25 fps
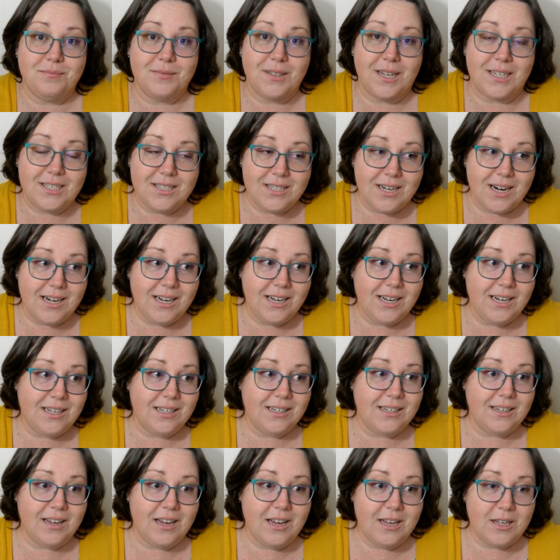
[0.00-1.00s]
I
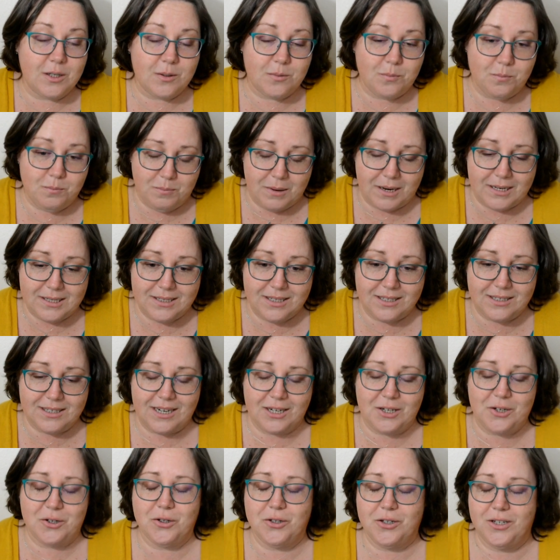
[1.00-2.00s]
studied as best as
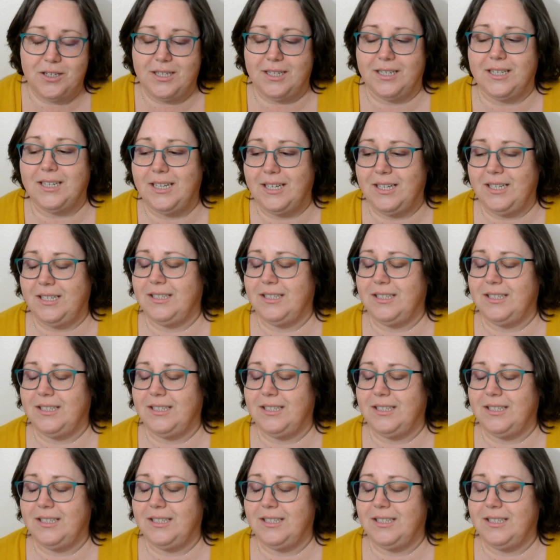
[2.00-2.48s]
I could, and